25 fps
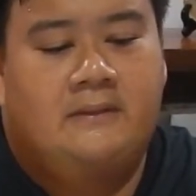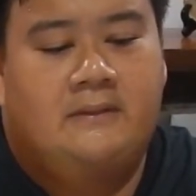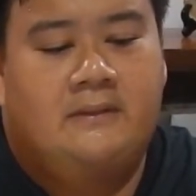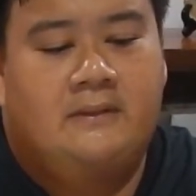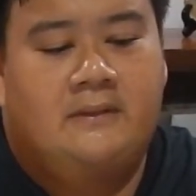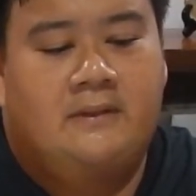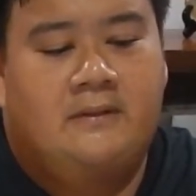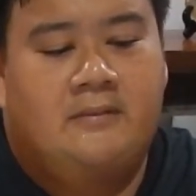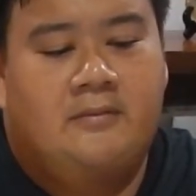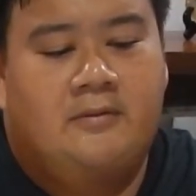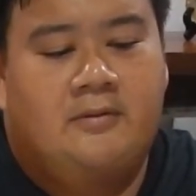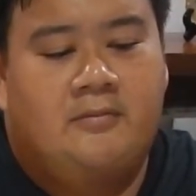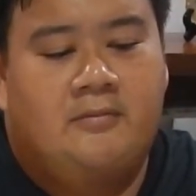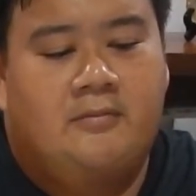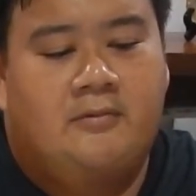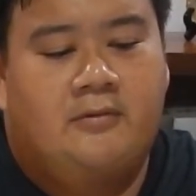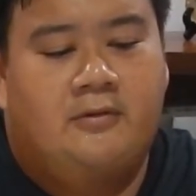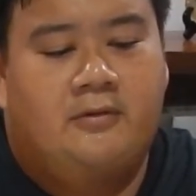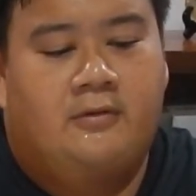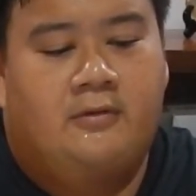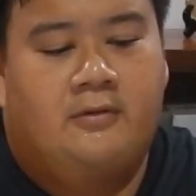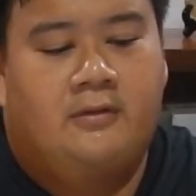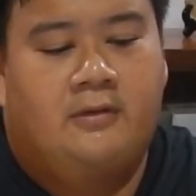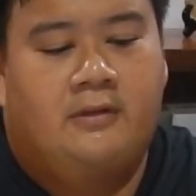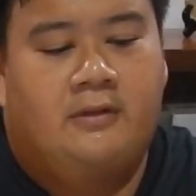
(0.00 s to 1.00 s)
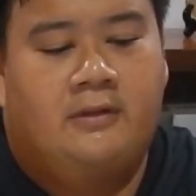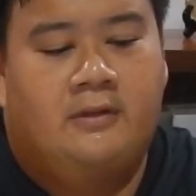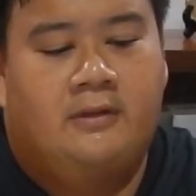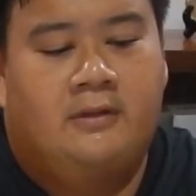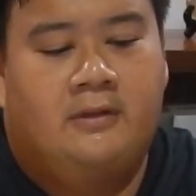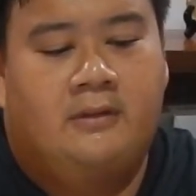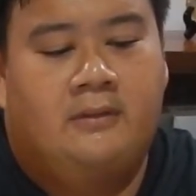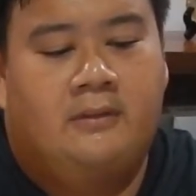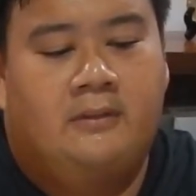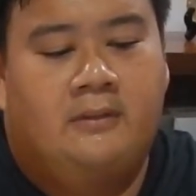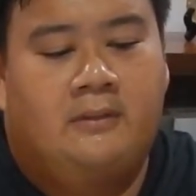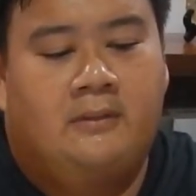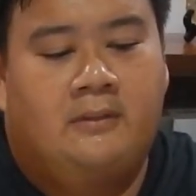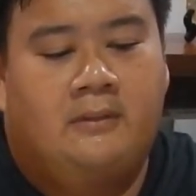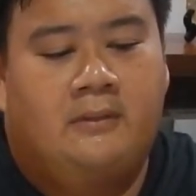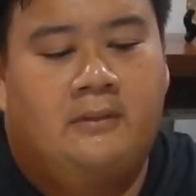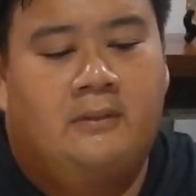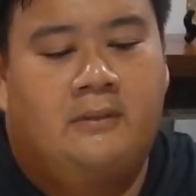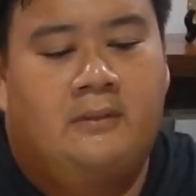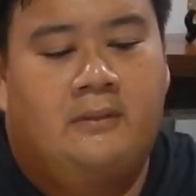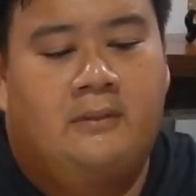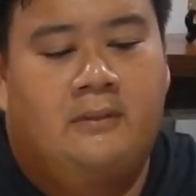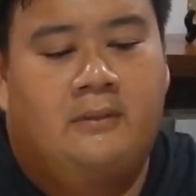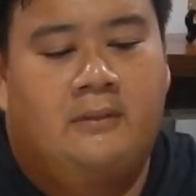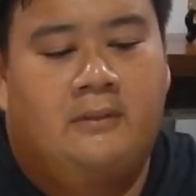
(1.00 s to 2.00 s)
A little bit more,
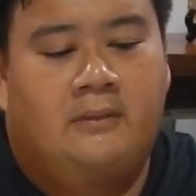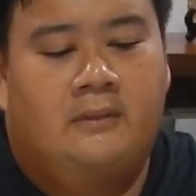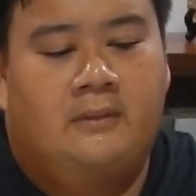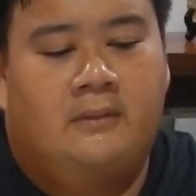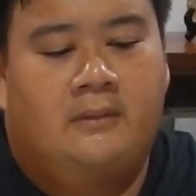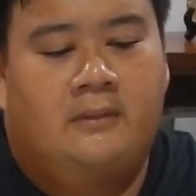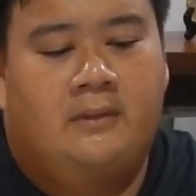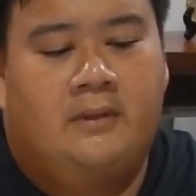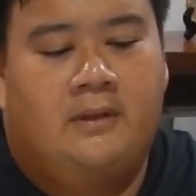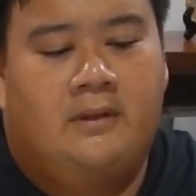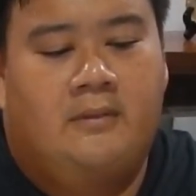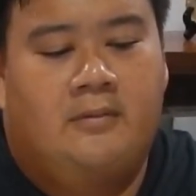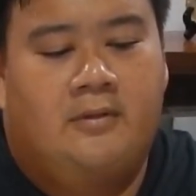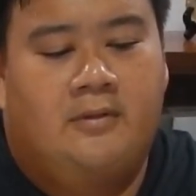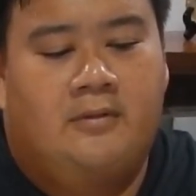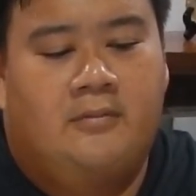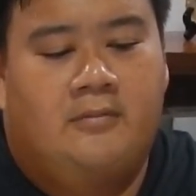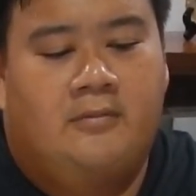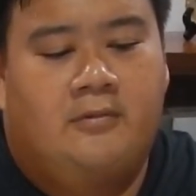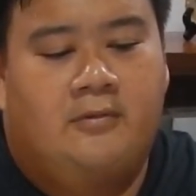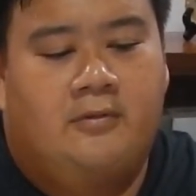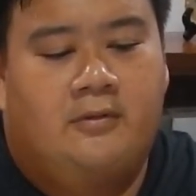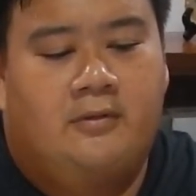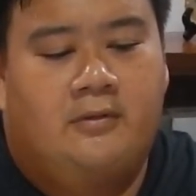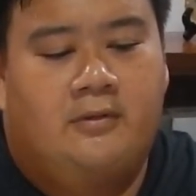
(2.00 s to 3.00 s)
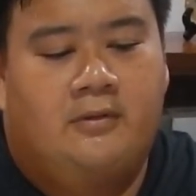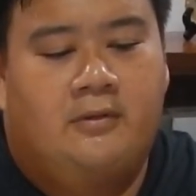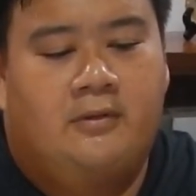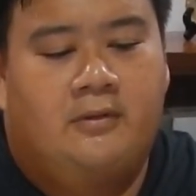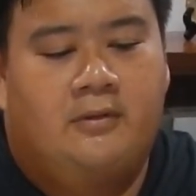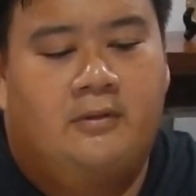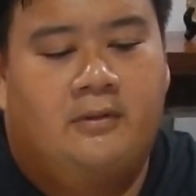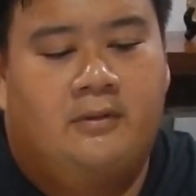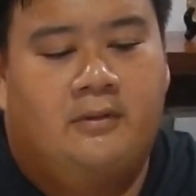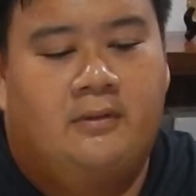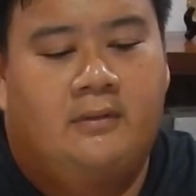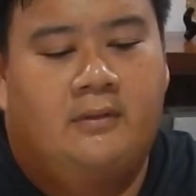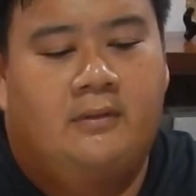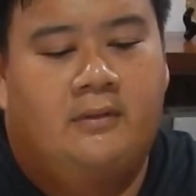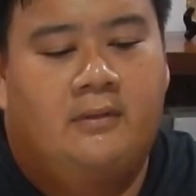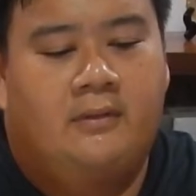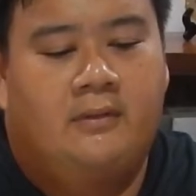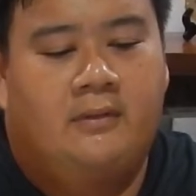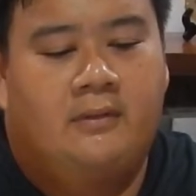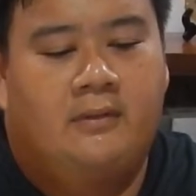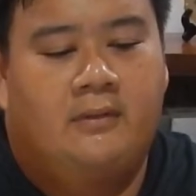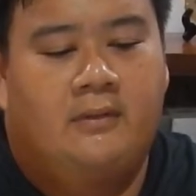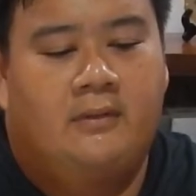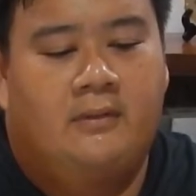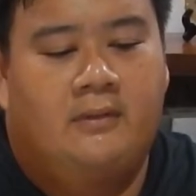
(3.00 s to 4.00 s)
a little bit more,
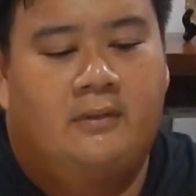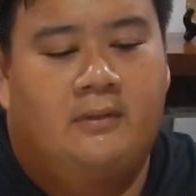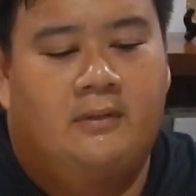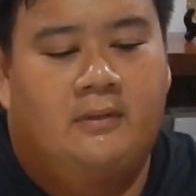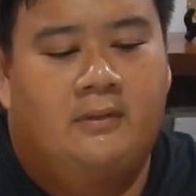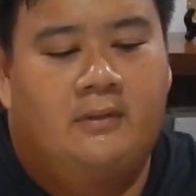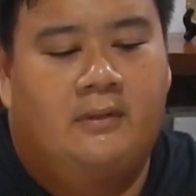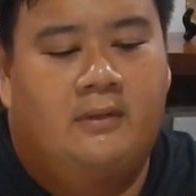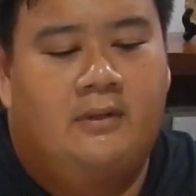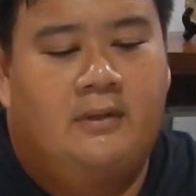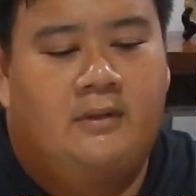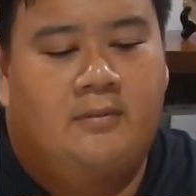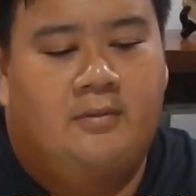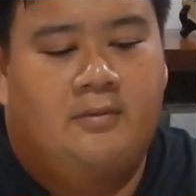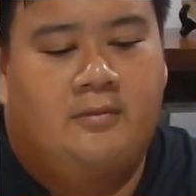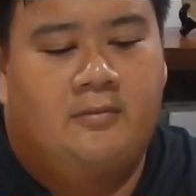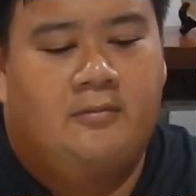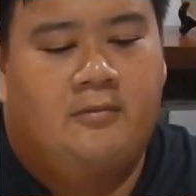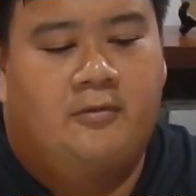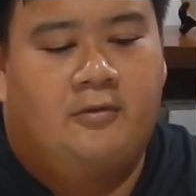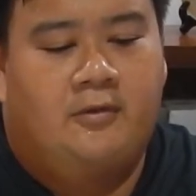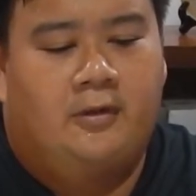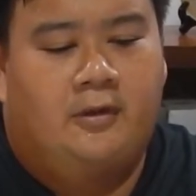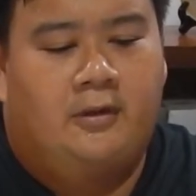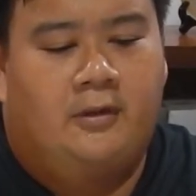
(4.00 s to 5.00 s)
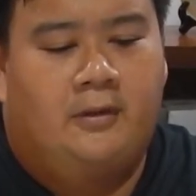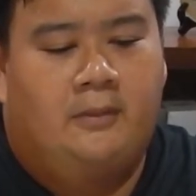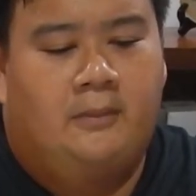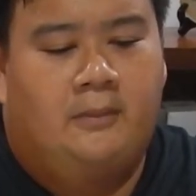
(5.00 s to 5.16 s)
a little bit more.